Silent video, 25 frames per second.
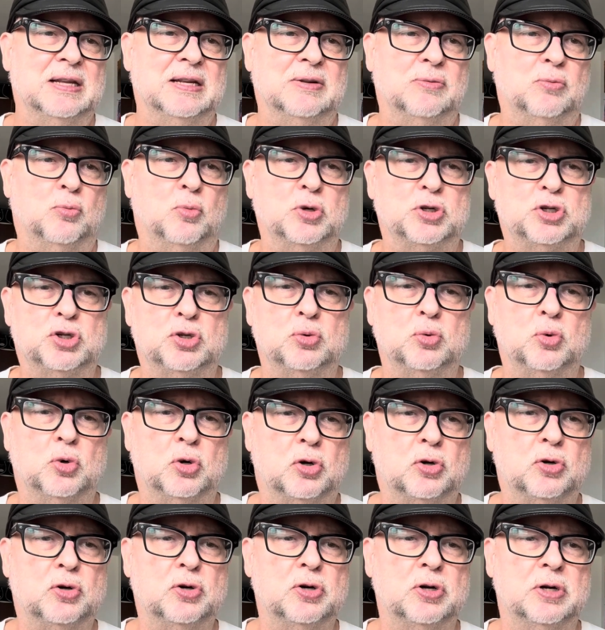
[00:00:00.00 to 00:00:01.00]
what you
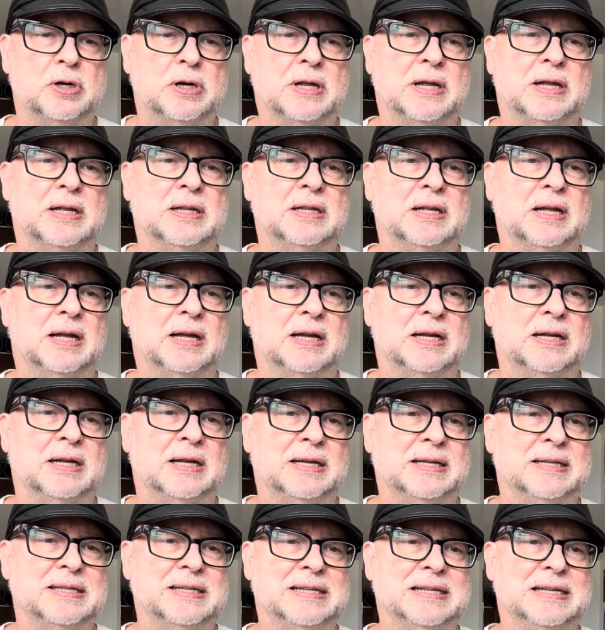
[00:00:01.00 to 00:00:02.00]
heard
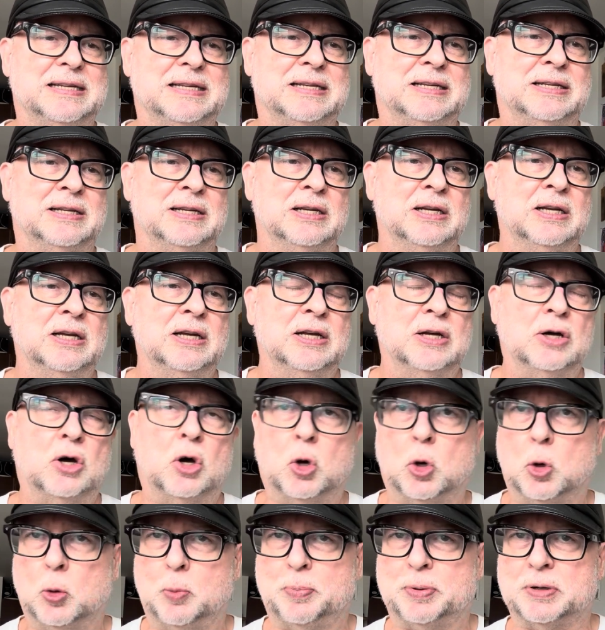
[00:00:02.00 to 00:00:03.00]
in the
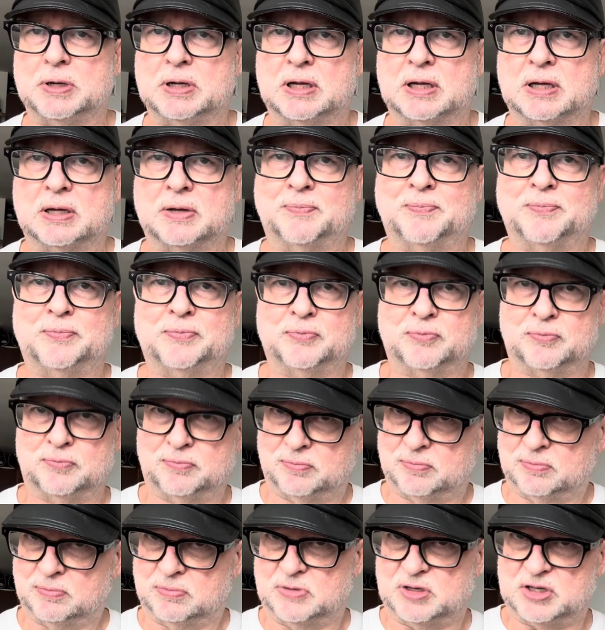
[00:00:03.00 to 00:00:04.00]
opening
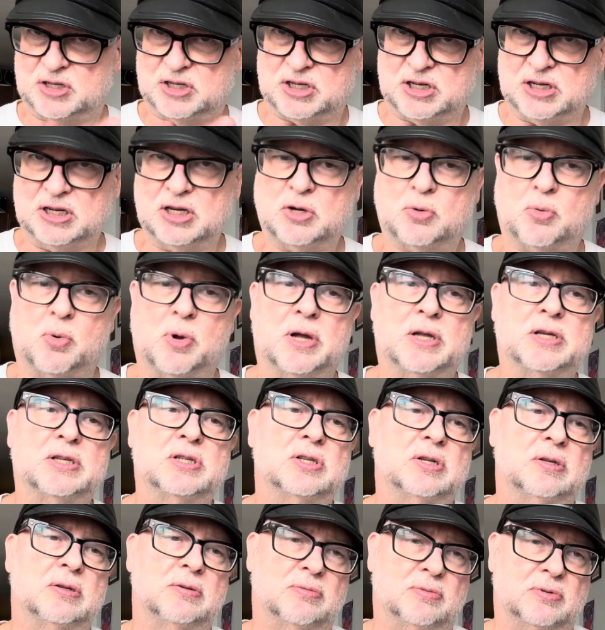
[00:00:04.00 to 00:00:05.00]

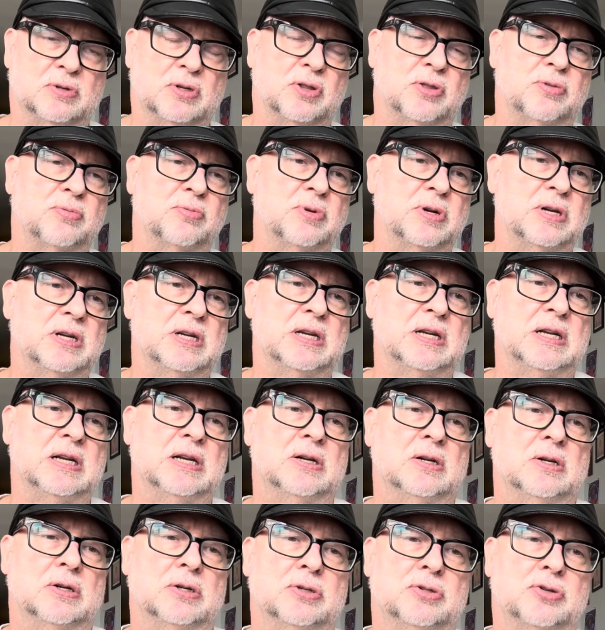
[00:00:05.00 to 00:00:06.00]
sequence, the 3
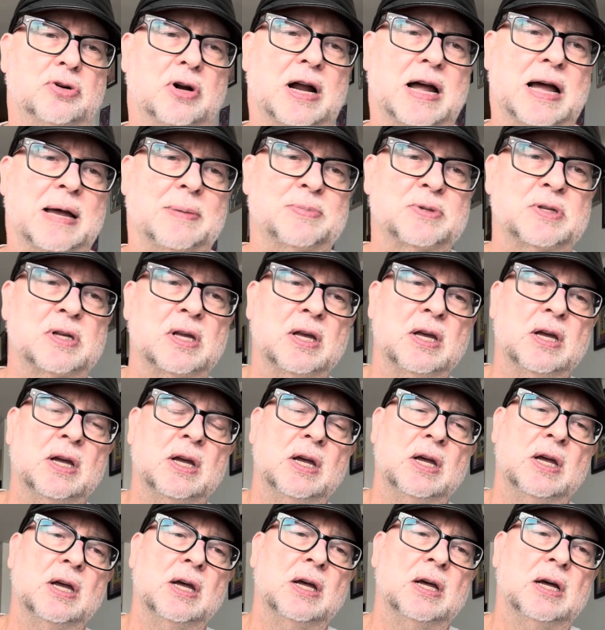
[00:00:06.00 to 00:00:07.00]
needle drops,
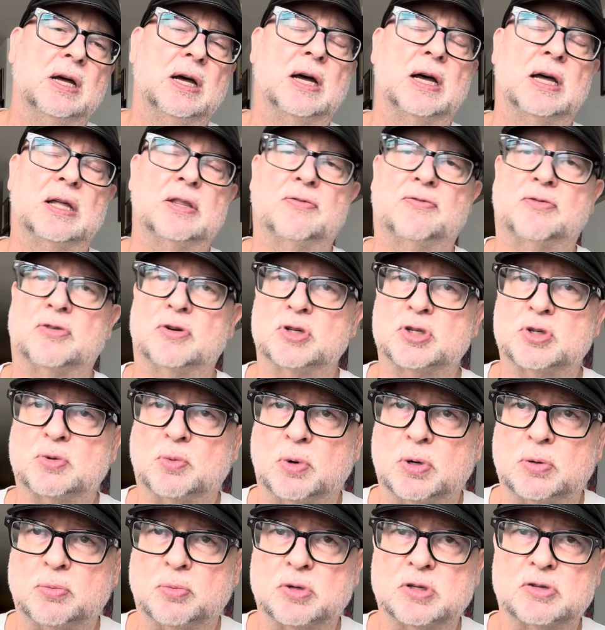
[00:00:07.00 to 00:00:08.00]
the first
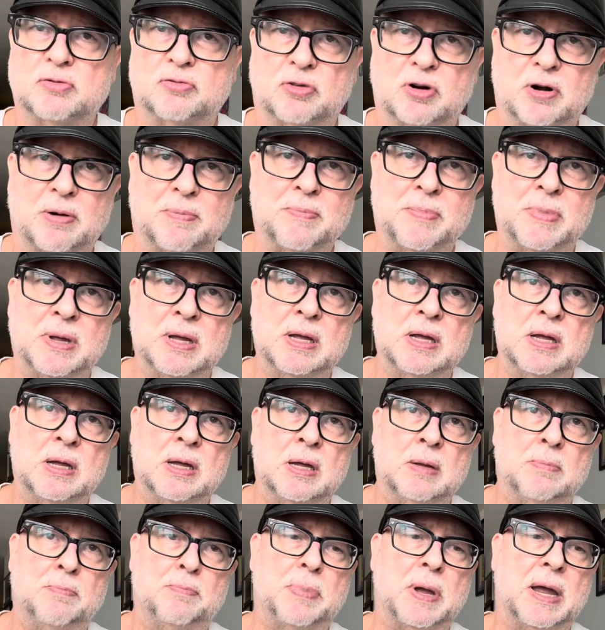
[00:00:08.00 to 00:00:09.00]
one was from
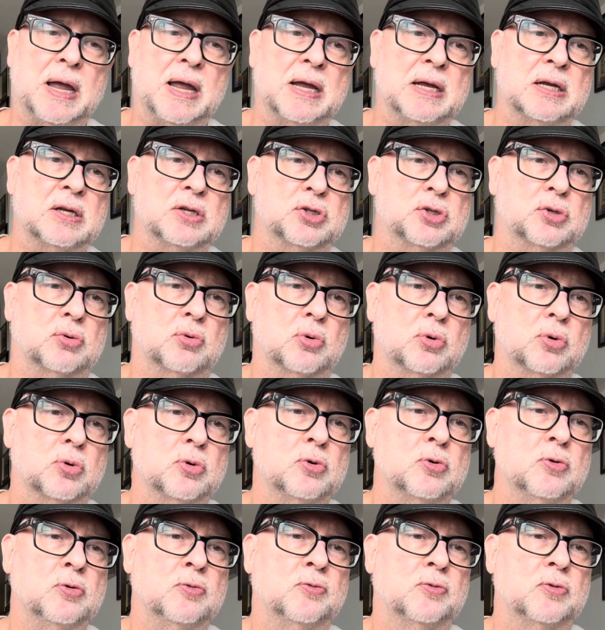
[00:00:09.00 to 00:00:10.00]
Bag's
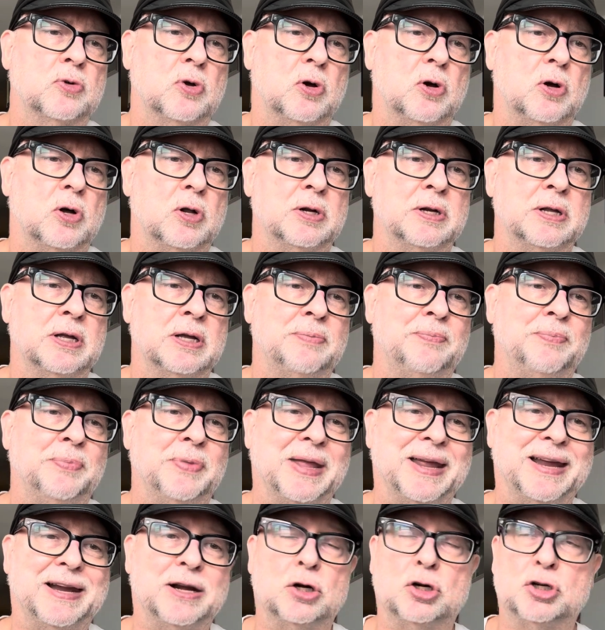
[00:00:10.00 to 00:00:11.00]
Groove called
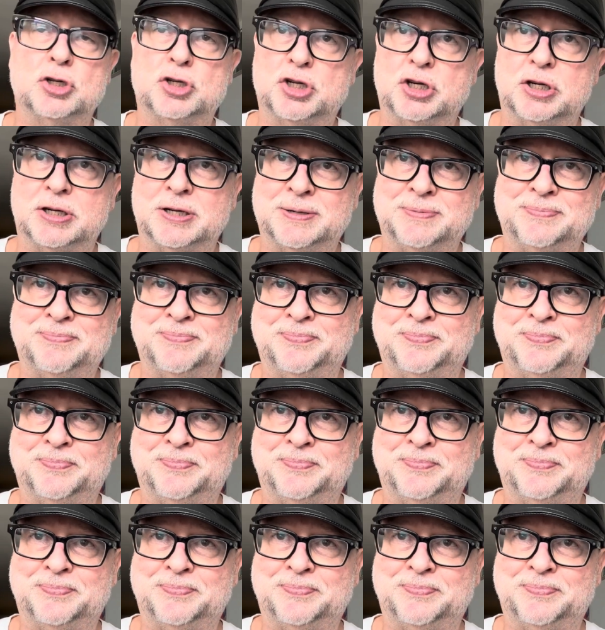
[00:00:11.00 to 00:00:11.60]
Airegin,